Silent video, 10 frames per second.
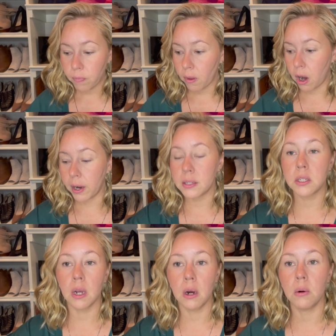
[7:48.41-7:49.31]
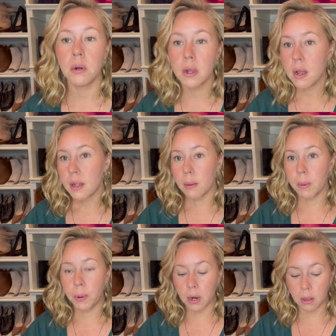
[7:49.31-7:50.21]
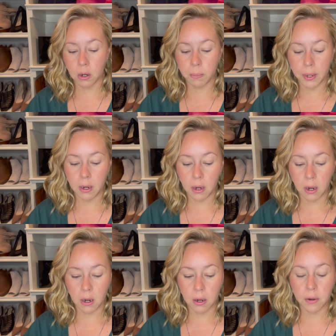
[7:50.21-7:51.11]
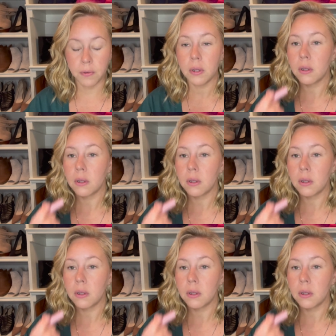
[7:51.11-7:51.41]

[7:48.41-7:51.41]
All right, so let me put a little bit of